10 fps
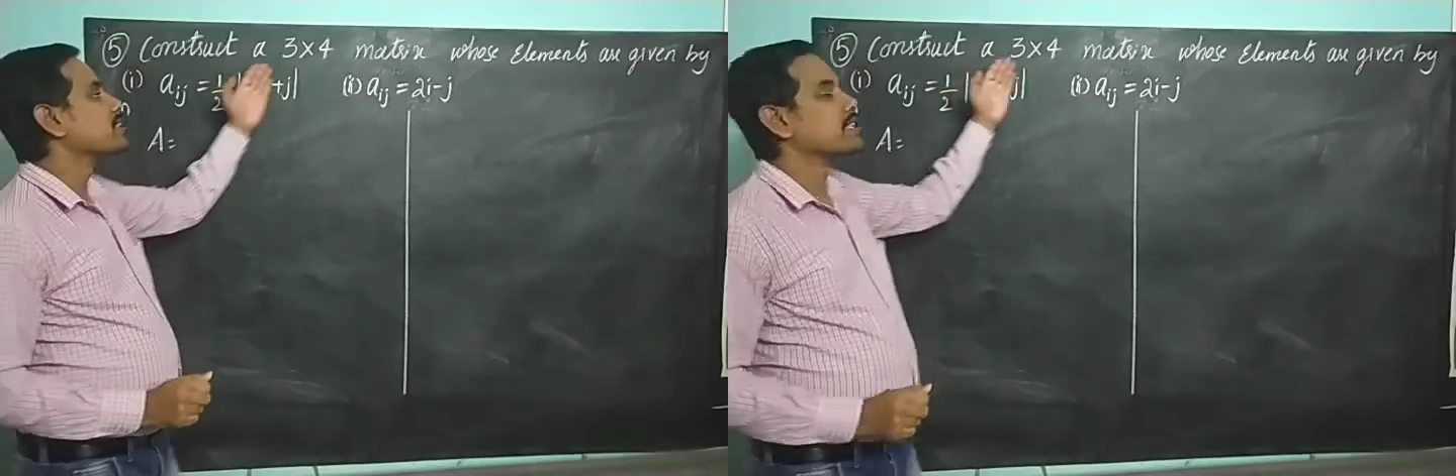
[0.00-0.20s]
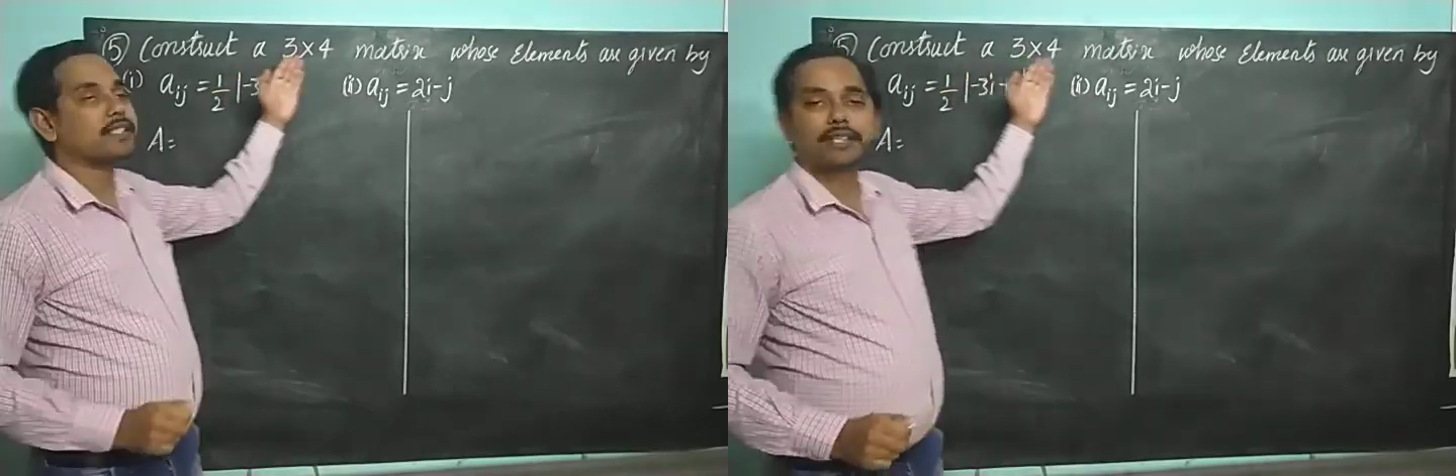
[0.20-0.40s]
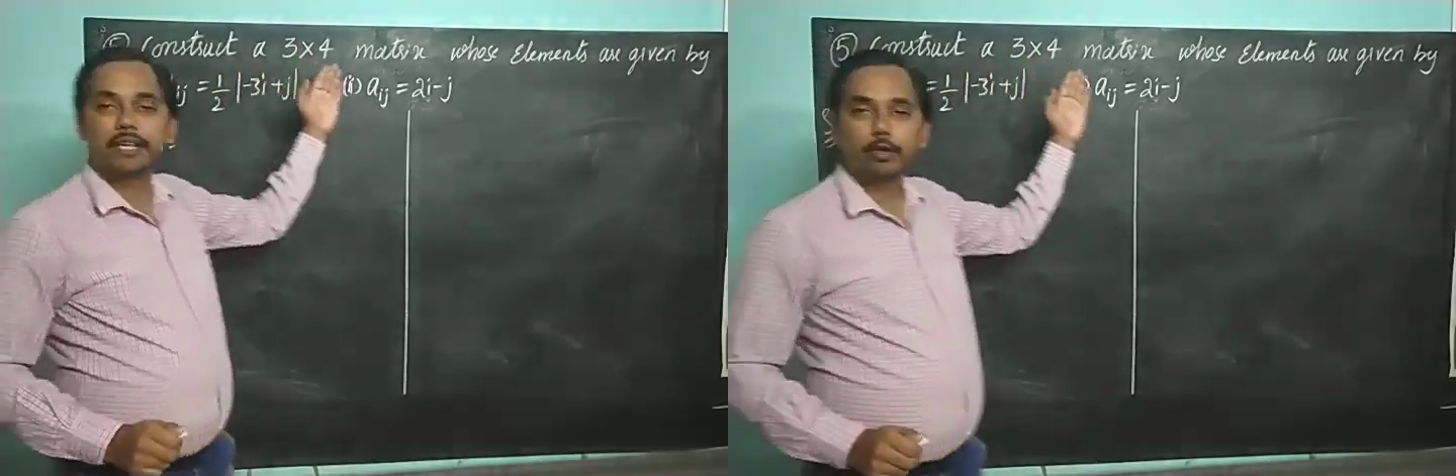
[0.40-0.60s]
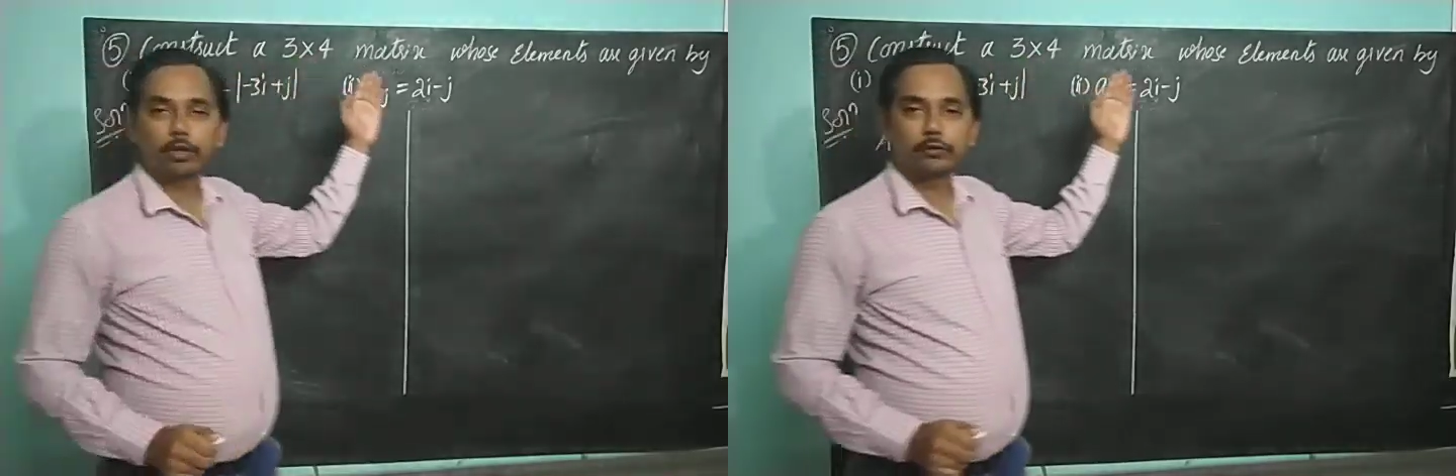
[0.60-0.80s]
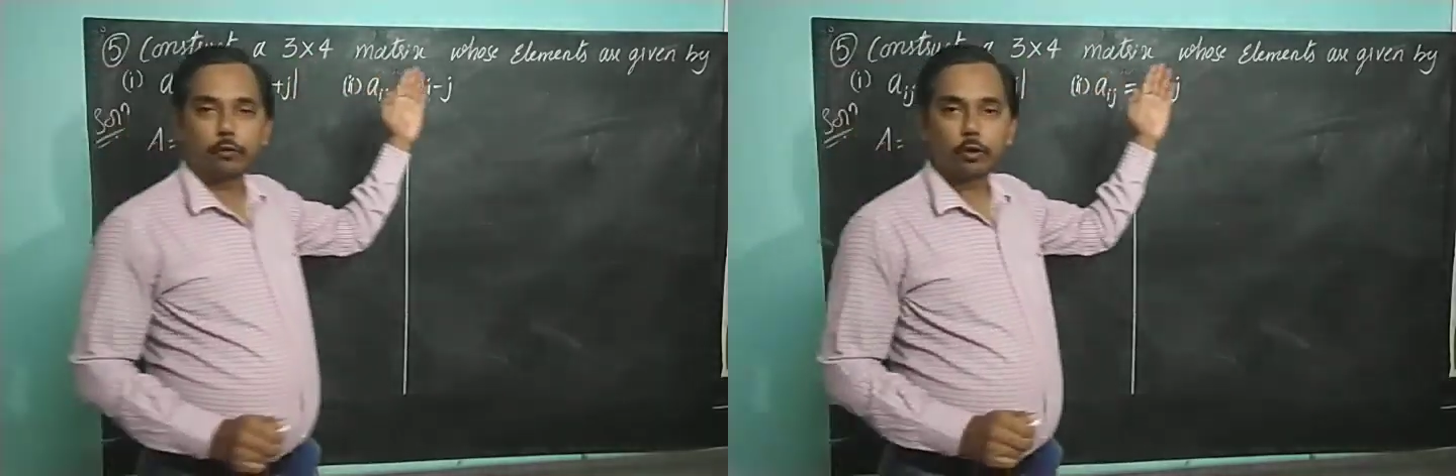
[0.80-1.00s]
it is 3
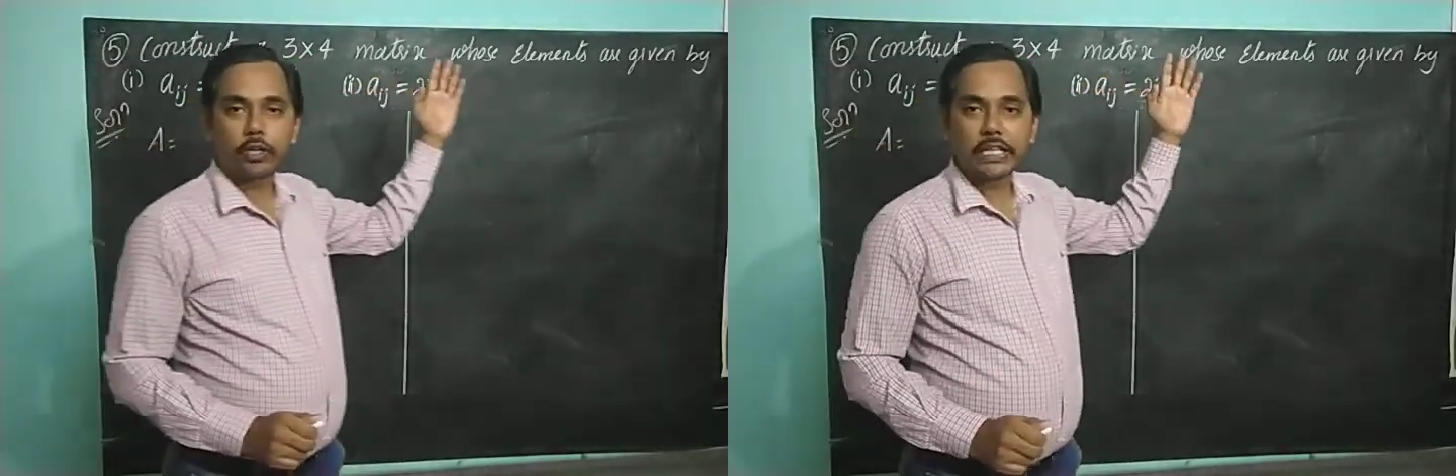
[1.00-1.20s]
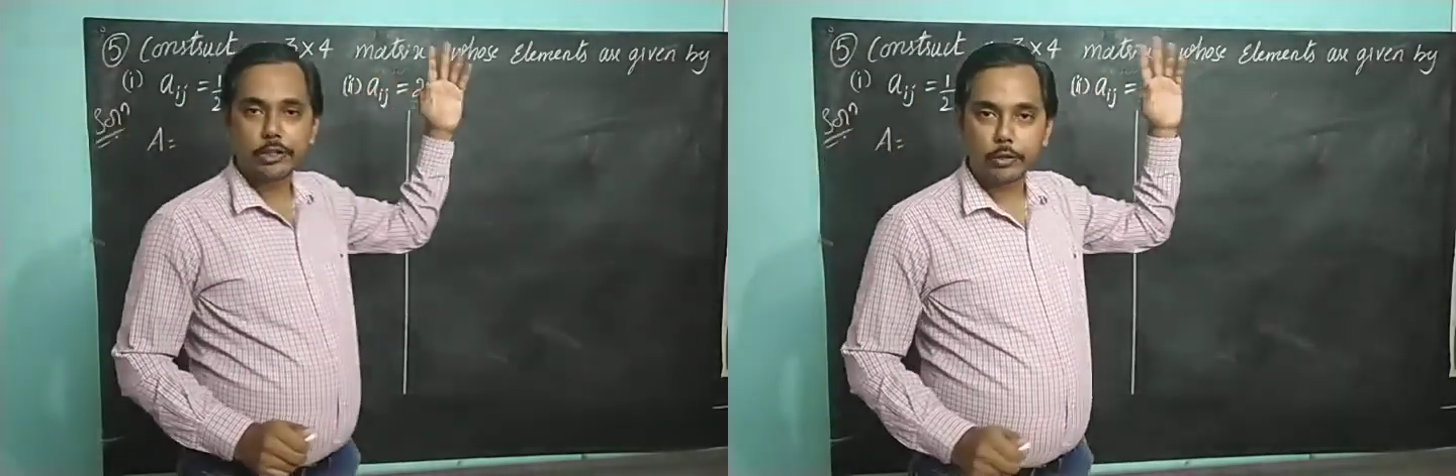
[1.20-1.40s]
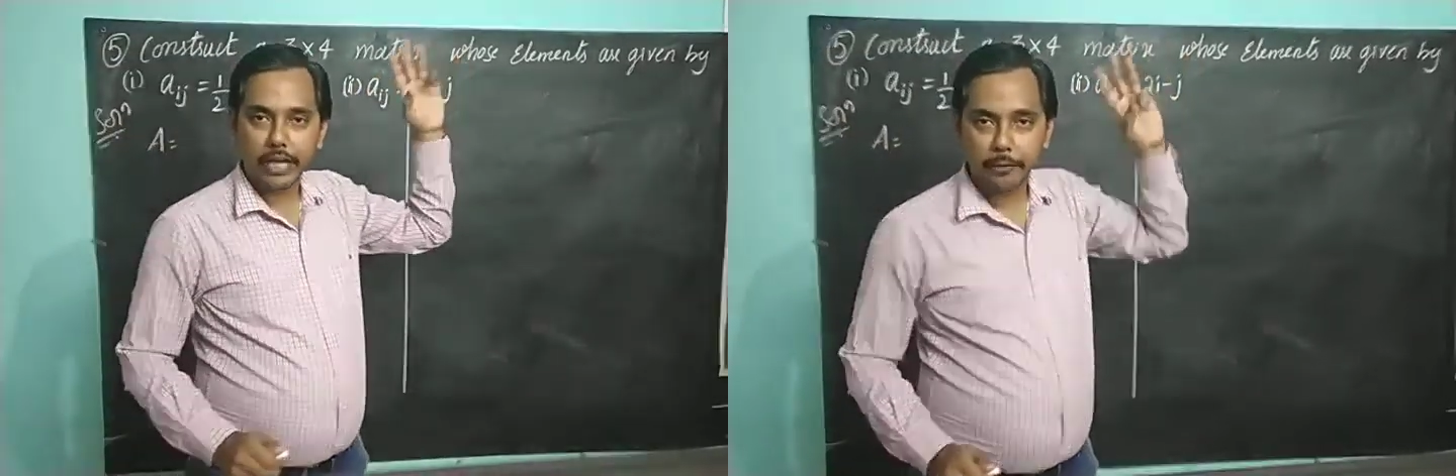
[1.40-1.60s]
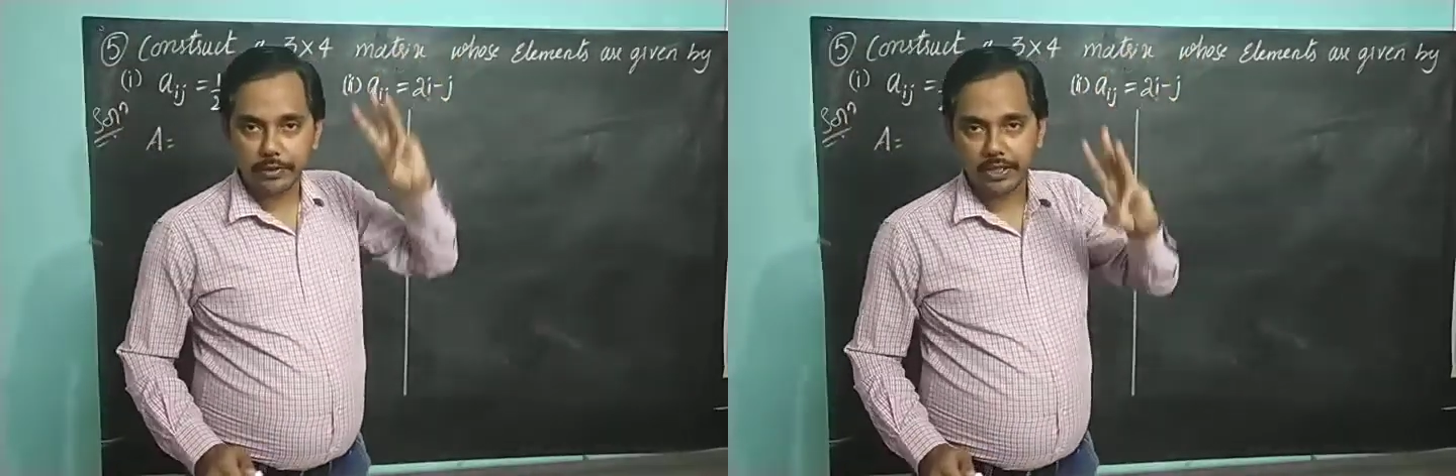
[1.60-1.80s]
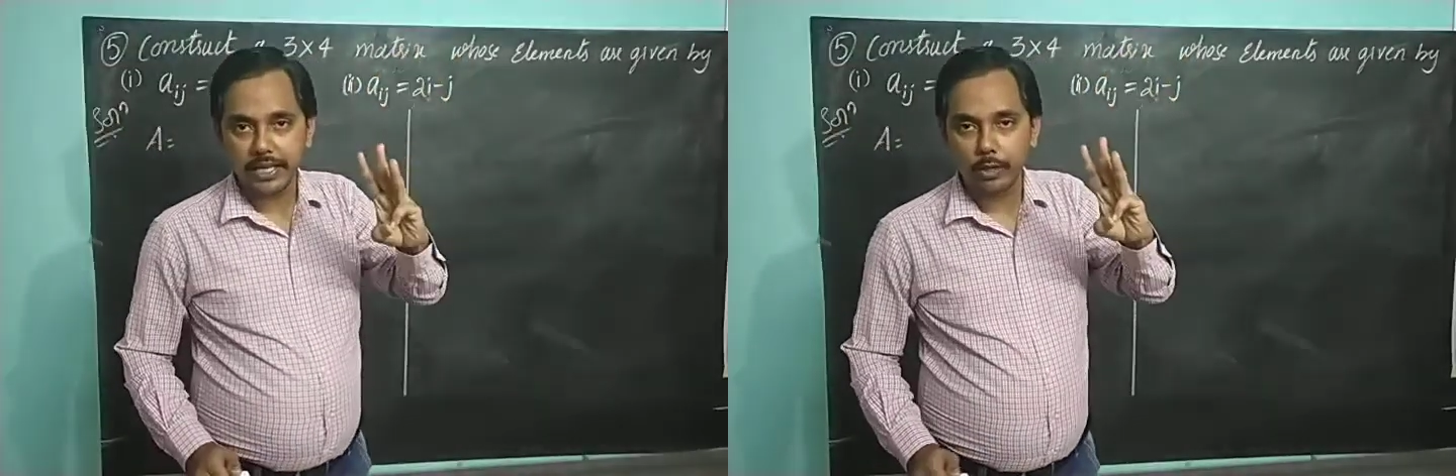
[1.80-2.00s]
cross 4, it should have
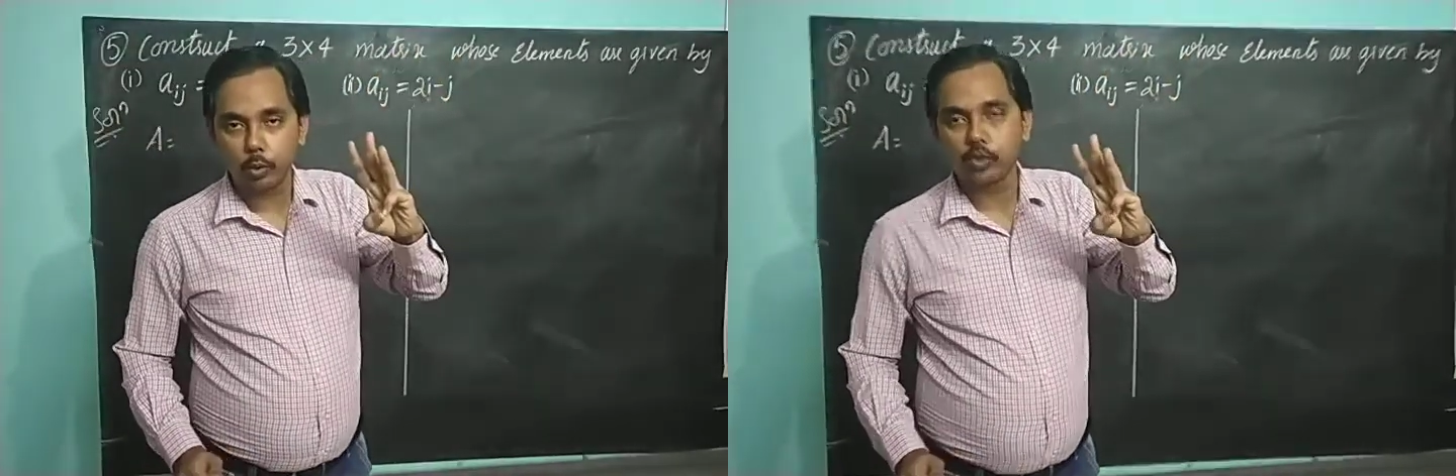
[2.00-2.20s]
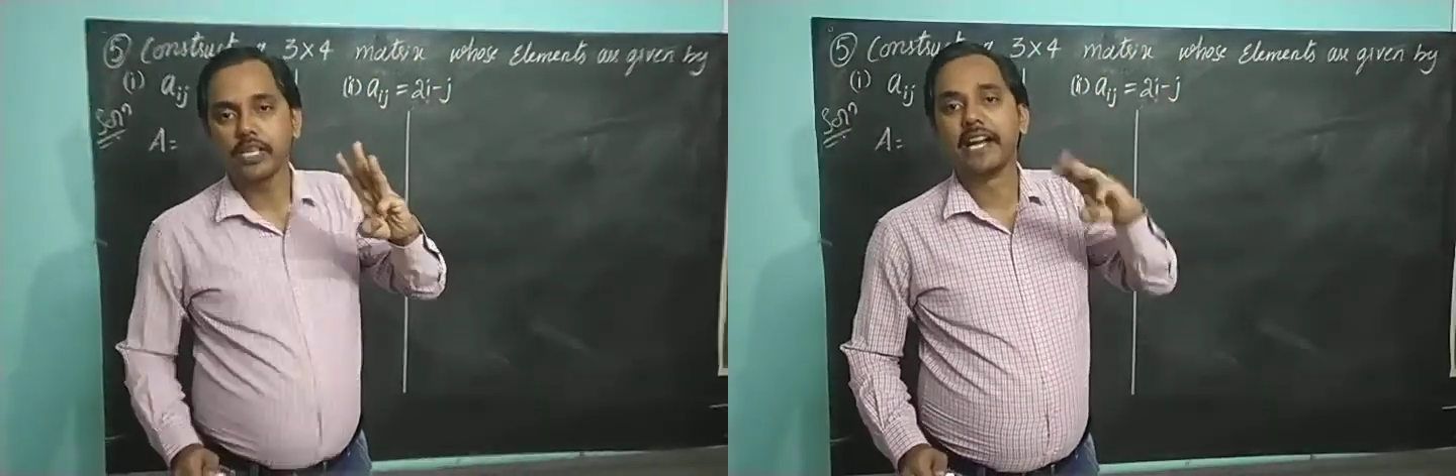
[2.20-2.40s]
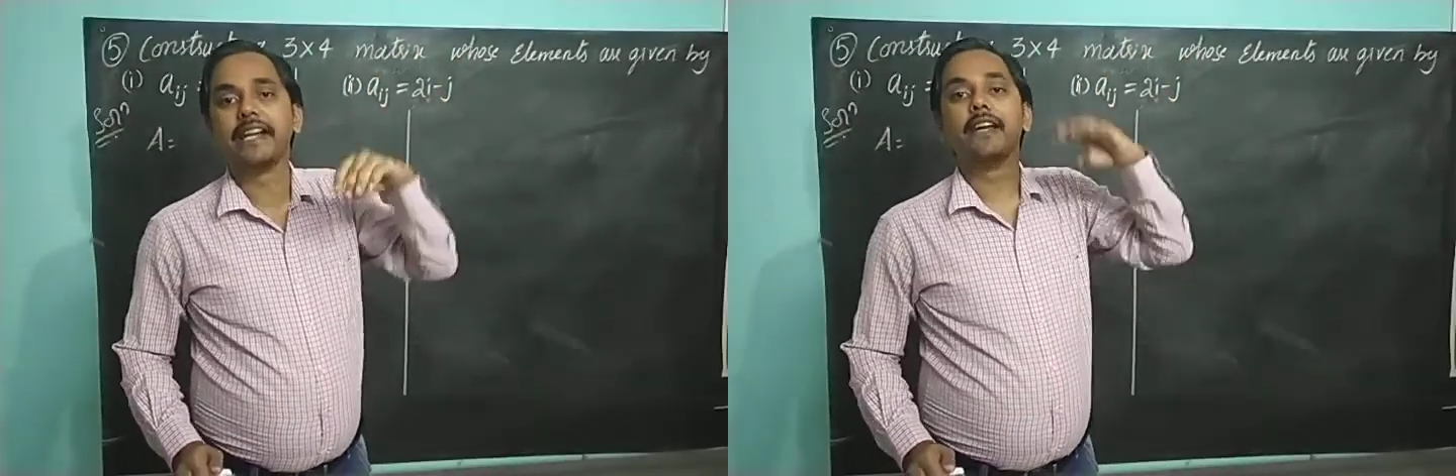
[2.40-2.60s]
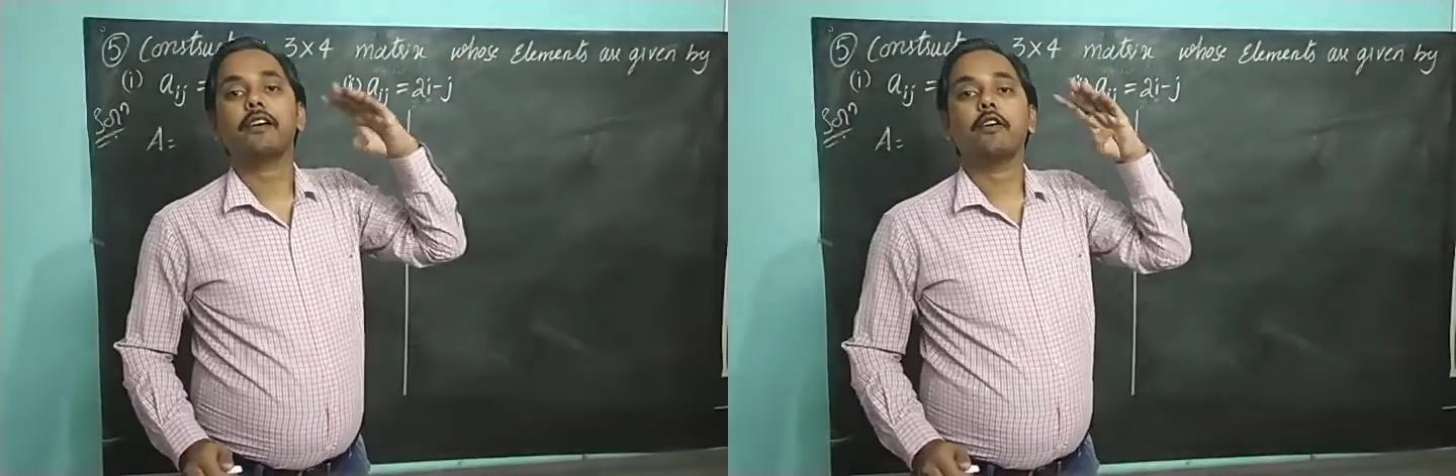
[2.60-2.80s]
3 rows and